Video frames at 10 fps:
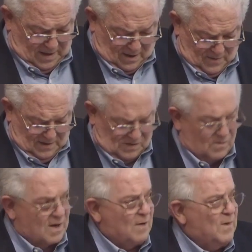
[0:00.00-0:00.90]
enemies
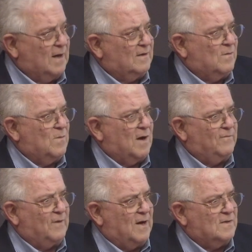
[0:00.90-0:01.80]
when I make them my
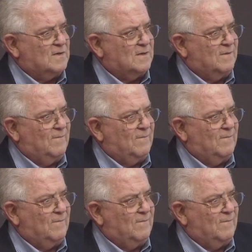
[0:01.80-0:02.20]
friends?